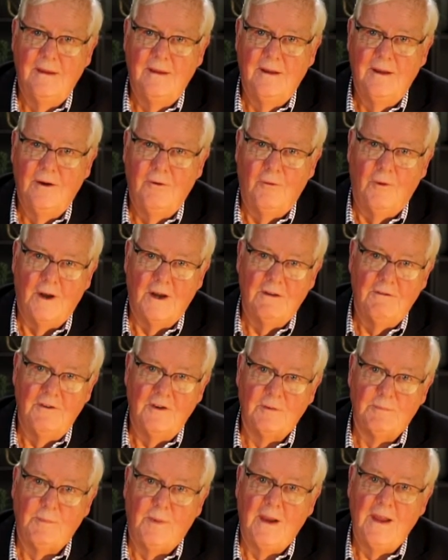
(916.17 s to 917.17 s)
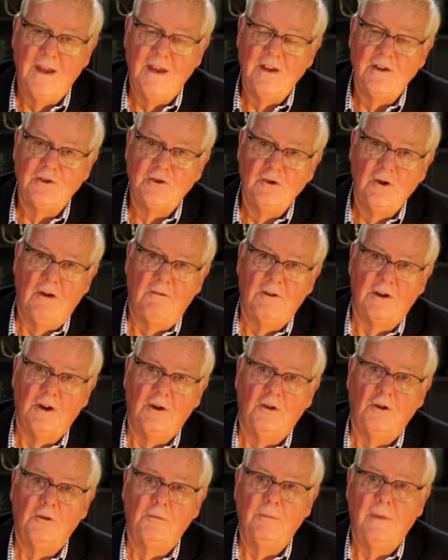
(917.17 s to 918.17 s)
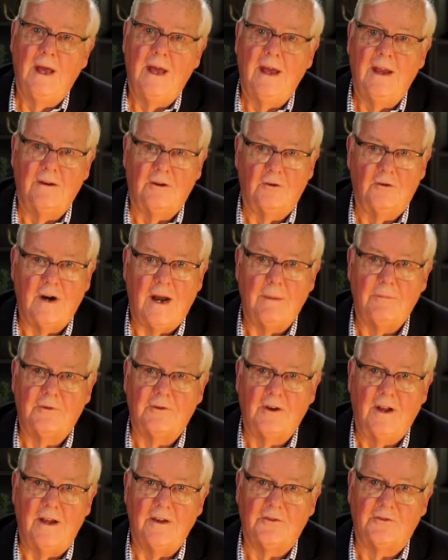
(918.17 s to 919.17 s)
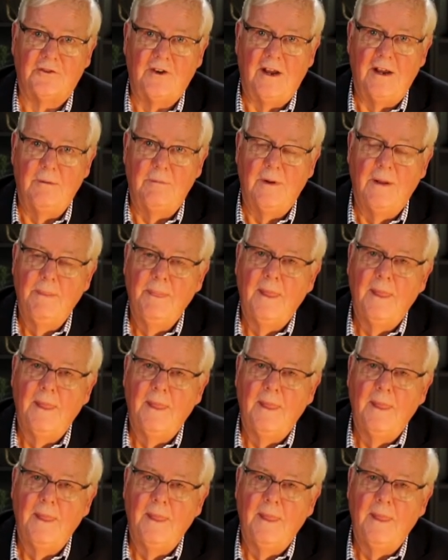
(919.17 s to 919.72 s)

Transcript: One of his plays, you have an old man, Krapp's Last Tape.